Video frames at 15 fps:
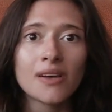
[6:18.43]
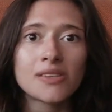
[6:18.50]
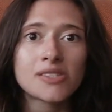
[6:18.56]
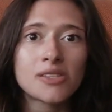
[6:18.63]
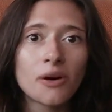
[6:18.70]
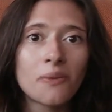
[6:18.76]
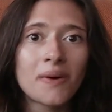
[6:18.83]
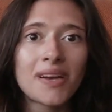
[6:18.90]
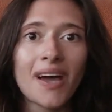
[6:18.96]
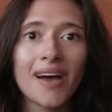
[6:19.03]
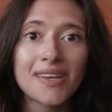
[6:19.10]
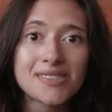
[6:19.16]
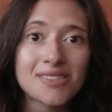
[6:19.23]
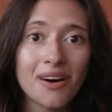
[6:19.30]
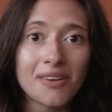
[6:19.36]
So when
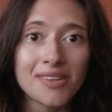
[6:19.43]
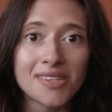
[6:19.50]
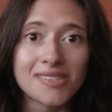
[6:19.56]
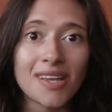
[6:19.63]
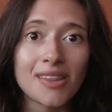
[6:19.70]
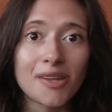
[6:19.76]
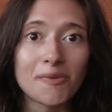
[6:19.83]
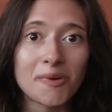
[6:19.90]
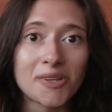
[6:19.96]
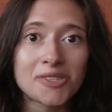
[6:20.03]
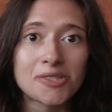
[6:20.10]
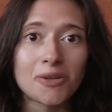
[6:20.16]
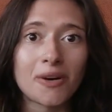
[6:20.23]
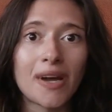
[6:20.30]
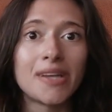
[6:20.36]
I saw this at the
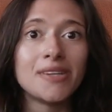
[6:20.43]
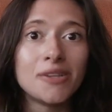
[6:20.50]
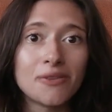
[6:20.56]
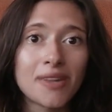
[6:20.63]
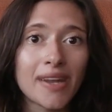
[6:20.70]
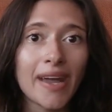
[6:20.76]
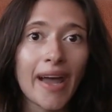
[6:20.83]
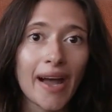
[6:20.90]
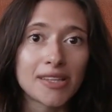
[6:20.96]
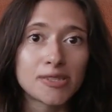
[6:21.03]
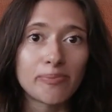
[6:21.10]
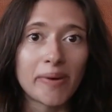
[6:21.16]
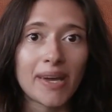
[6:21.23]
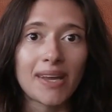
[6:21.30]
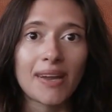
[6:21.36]
bookstore, I knew that I had
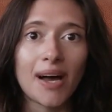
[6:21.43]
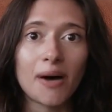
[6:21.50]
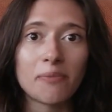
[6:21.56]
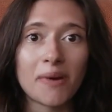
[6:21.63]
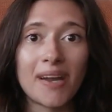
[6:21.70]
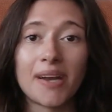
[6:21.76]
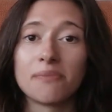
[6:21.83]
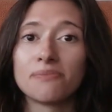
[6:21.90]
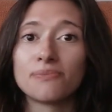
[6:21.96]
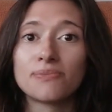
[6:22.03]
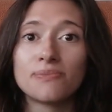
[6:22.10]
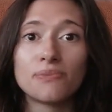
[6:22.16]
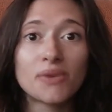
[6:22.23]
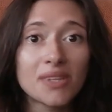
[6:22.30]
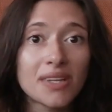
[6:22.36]
to pick it up, and I'm
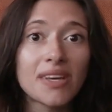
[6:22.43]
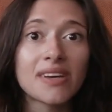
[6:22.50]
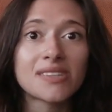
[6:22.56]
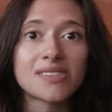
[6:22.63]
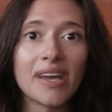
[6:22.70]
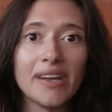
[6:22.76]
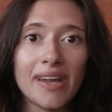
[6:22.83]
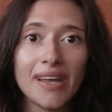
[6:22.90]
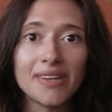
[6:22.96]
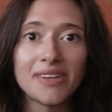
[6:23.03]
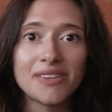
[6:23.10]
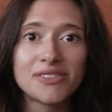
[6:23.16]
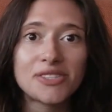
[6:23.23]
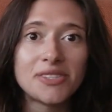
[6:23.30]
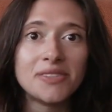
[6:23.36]
really excited
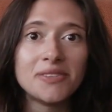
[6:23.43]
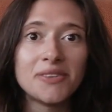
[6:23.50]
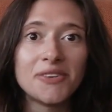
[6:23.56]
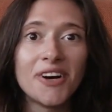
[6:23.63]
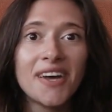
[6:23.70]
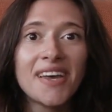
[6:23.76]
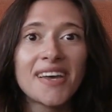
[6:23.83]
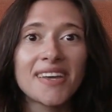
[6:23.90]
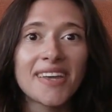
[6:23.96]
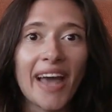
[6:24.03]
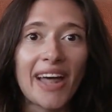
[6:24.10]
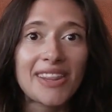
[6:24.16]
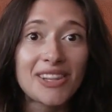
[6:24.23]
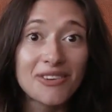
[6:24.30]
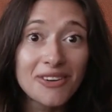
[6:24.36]
to
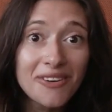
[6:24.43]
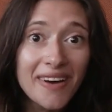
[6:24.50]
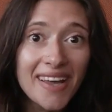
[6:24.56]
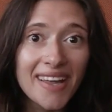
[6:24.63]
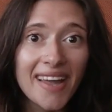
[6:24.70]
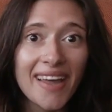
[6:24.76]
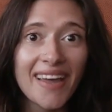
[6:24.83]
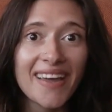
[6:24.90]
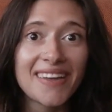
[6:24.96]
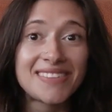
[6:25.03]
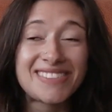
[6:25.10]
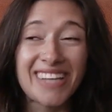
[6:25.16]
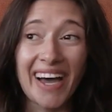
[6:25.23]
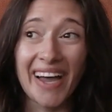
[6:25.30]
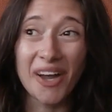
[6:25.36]
get through it.
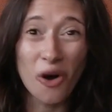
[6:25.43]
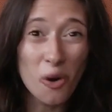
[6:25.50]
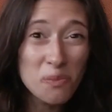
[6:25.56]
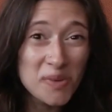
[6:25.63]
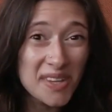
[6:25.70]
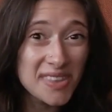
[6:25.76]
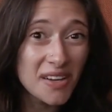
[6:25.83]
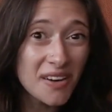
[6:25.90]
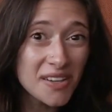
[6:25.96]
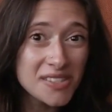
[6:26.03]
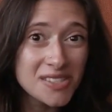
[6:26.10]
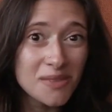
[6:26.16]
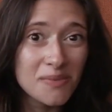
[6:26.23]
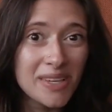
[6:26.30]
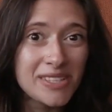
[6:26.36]
And I hope that there are
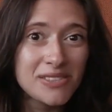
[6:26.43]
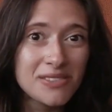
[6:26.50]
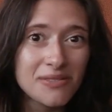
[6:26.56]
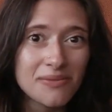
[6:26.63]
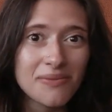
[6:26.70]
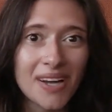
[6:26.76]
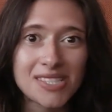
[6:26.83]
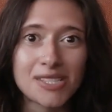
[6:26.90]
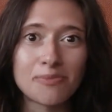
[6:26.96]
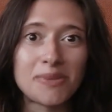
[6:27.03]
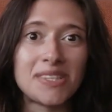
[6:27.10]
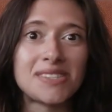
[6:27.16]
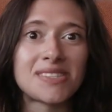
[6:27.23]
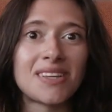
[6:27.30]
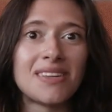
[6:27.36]
some
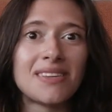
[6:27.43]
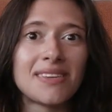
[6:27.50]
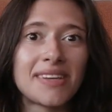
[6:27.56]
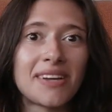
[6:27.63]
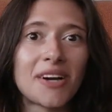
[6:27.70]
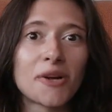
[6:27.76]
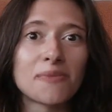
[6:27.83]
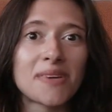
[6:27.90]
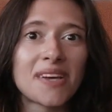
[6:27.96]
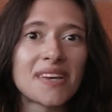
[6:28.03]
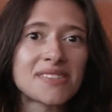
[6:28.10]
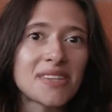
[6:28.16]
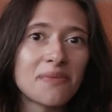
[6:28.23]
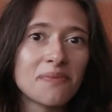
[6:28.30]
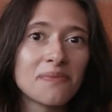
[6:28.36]
recipes in here
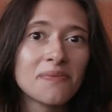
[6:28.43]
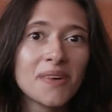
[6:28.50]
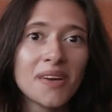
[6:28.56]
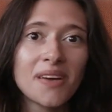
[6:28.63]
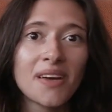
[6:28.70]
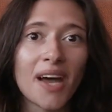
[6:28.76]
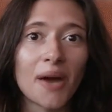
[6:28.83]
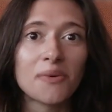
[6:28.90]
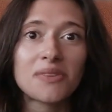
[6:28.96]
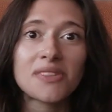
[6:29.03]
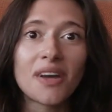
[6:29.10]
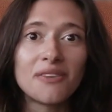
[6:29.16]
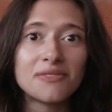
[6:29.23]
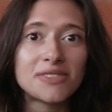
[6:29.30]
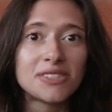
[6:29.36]
because I would
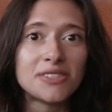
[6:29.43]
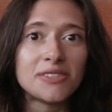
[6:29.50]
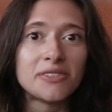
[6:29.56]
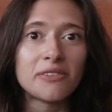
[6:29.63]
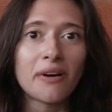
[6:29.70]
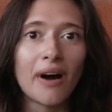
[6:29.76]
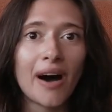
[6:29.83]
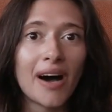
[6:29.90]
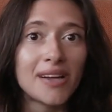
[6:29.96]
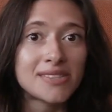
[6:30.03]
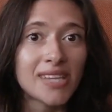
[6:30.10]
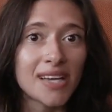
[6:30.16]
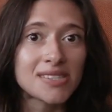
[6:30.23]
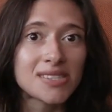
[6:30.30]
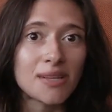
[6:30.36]
love to
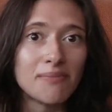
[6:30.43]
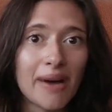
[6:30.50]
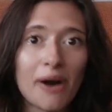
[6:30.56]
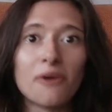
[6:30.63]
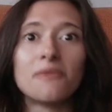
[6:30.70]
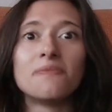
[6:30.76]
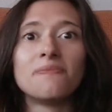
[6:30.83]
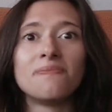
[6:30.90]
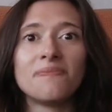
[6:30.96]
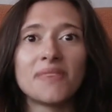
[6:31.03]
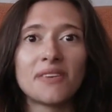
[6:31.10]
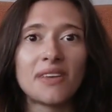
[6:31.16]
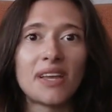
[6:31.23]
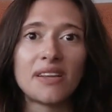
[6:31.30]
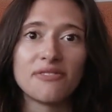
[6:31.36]
test them out
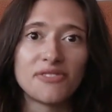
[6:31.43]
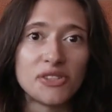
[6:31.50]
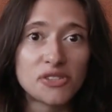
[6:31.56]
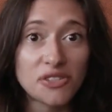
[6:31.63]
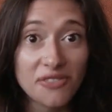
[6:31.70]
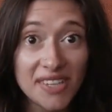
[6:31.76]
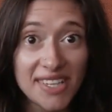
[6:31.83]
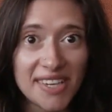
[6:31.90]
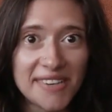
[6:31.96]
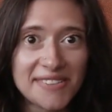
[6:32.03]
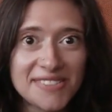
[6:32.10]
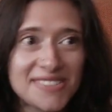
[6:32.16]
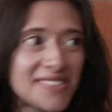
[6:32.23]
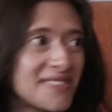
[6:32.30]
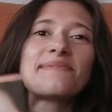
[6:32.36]
in future
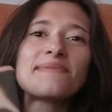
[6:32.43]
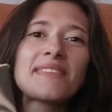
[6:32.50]
videos.